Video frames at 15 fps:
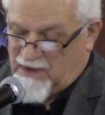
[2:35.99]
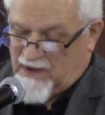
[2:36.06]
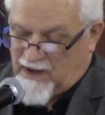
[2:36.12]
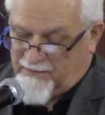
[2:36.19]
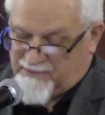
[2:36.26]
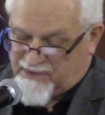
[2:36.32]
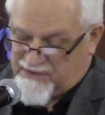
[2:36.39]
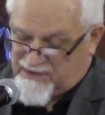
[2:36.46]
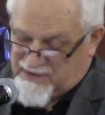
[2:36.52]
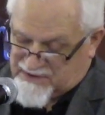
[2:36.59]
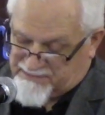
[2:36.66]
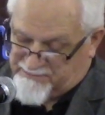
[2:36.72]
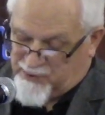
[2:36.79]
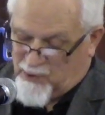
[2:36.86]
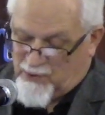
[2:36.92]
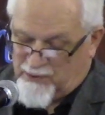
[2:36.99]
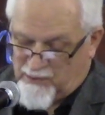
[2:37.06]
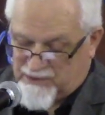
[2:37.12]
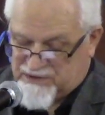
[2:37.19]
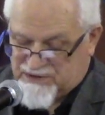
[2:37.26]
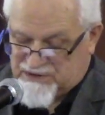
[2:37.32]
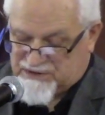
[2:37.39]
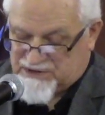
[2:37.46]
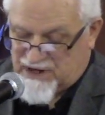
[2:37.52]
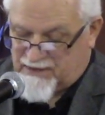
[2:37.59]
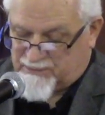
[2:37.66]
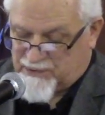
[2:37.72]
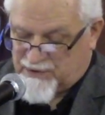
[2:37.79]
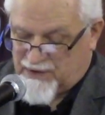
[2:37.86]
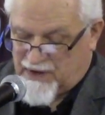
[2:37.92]
up to this point, which is
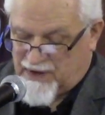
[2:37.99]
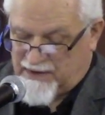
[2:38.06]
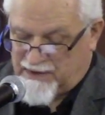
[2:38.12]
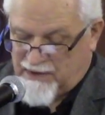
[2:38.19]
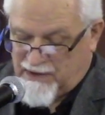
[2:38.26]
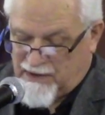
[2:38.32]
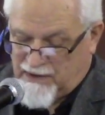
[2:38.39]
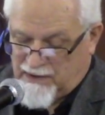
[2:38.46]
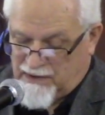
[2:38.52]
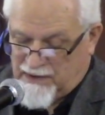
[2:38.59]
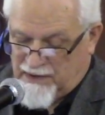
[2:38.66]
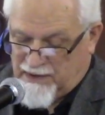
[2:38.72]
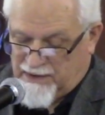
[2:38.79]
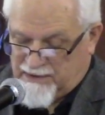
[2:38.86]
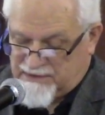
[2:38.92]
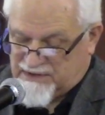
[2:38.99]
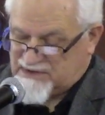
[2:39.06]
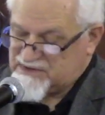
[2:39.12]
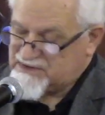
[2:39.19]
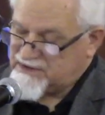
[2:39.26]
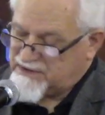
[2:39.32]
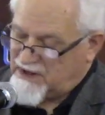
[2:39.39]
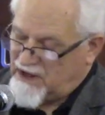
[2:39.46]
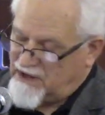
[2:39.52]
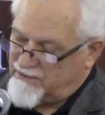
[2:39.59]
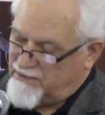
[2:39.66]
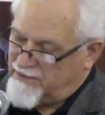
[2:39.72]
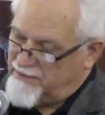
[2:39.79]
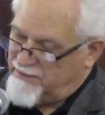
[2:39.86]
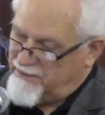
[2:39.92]
chapter 9, just so you
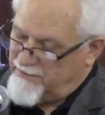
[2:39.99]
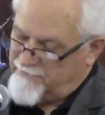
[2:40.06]
have a,